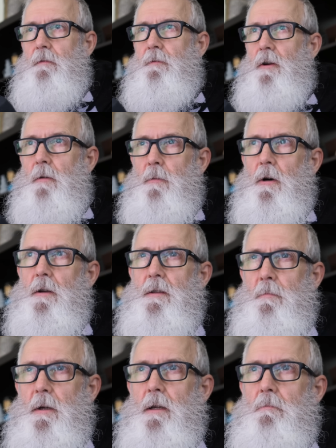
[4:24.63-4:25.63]
firm ride
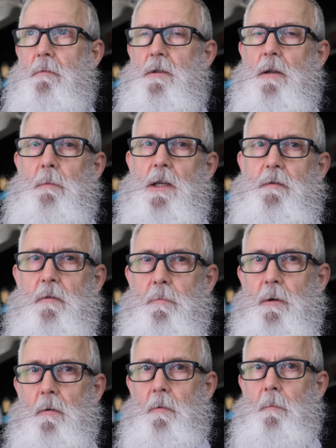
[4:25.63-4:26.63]
to be too much of a
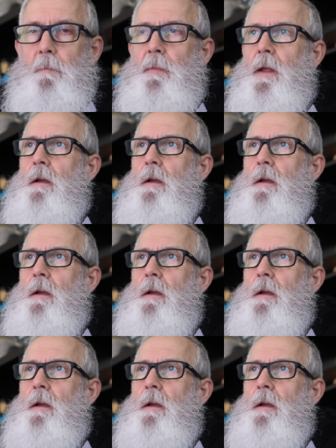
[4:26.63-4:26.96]
problem.